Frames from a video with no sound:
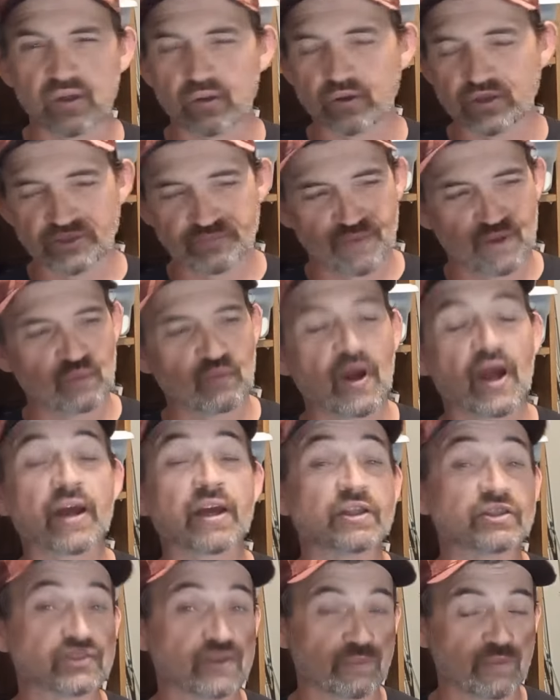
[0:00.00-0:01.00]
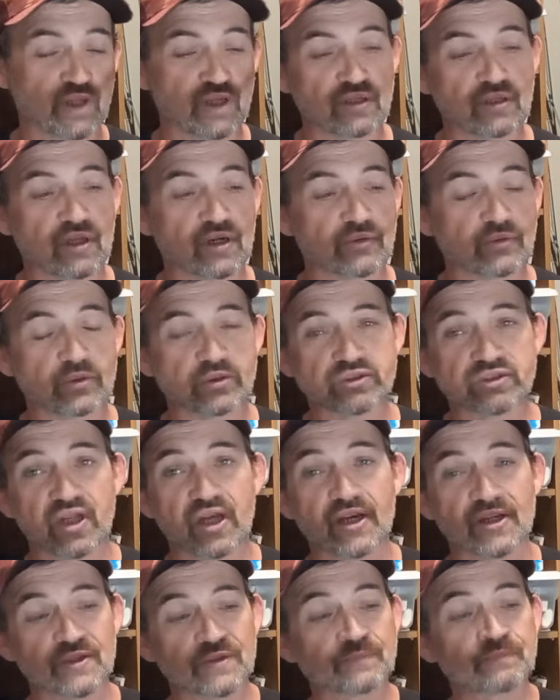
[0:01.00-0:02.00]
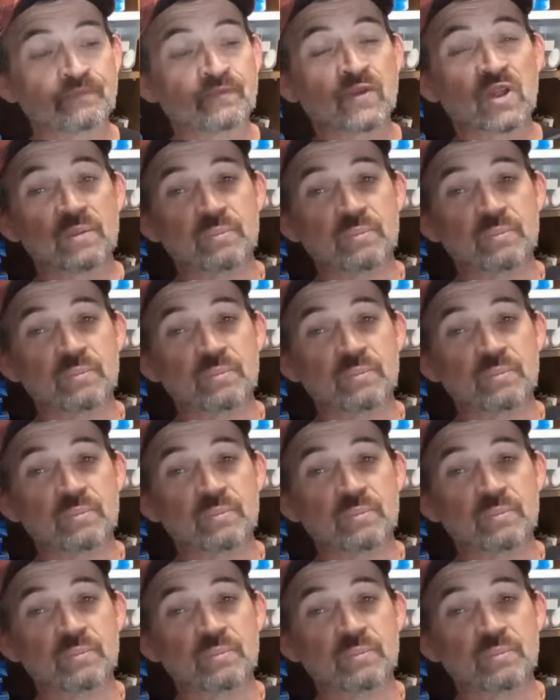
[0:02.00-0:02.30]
you know, a spin rocket, something along those lines.